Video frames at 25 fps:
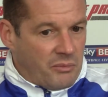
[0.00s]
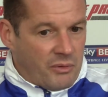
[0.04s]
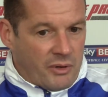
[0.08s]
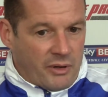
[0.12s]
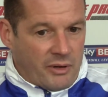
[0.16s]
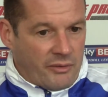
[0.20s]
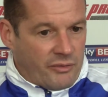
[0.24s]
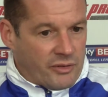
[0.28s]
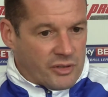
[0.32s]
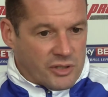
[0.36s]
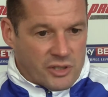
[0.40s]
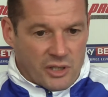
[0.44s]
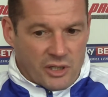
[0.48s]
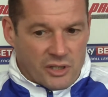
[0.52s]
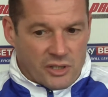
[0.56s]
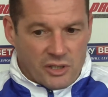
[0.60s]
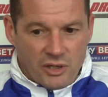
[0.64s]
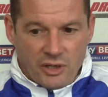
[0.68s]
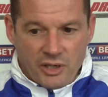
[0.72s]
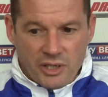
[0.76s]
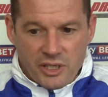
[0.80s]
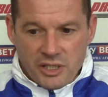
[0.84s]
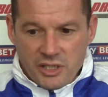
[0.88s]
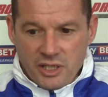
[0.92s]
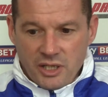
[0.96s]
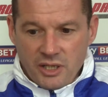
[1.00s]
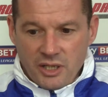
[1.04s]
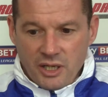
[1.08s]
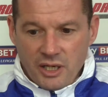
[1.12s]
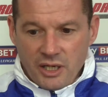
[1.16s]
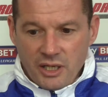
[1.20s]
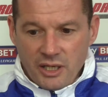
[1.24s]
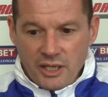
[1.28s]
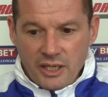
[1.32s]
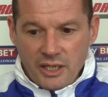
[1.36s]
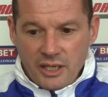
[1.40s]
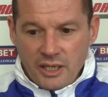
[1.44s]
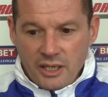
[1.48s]
Wherever a side is in the
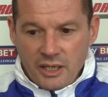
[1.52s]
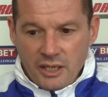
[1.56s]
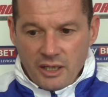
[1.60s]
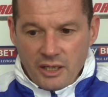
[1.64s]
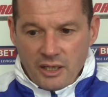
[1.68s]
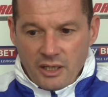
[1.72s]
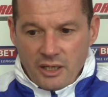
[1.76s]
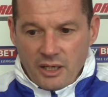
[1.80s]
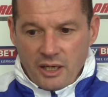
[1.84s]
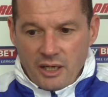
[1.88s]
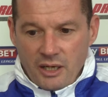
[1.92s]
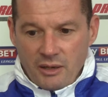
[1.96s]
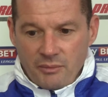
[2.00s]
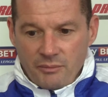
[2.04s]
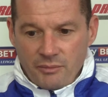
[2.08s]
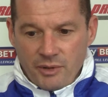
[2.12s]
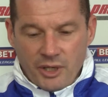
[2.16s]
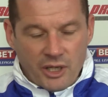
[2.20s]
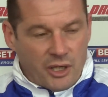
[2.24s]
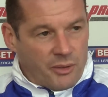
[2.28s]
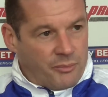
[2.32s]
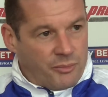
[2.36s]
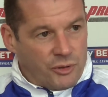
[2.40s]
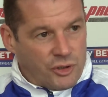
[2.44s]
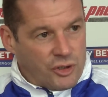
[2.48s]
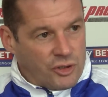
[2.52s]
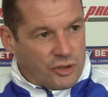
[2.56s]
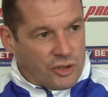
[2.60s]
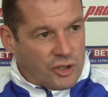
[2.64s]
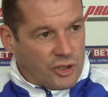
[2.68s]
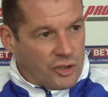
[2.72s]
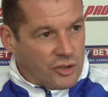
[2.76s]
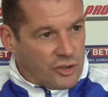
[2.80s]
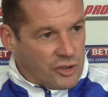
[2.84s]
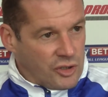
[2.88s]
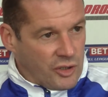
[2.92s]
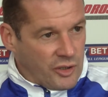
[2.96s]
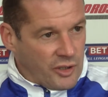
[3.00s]
league, they can produce
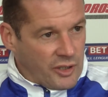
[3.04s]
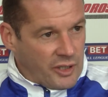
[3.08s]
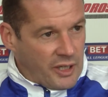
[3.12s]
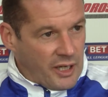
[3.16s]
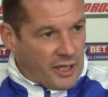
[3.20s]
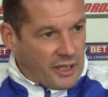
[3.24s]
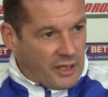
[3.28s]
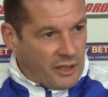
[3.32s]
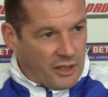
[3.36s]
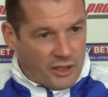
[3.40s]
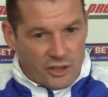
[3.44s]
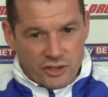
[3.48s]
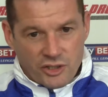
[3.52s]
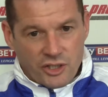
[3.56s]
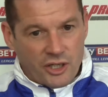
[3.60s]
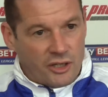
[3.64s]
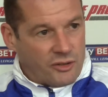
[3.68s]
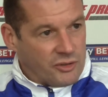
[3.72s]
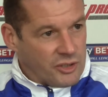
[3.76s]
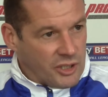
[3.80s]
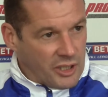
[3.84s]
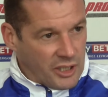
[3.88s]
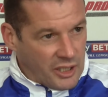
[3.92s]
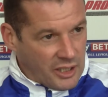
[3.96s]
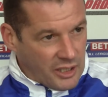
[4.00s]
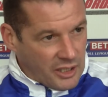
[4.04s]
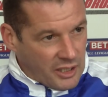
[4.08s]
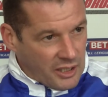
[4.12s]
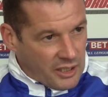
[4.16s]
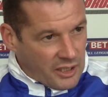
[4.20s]
the goods on the day. Ask Chelsea.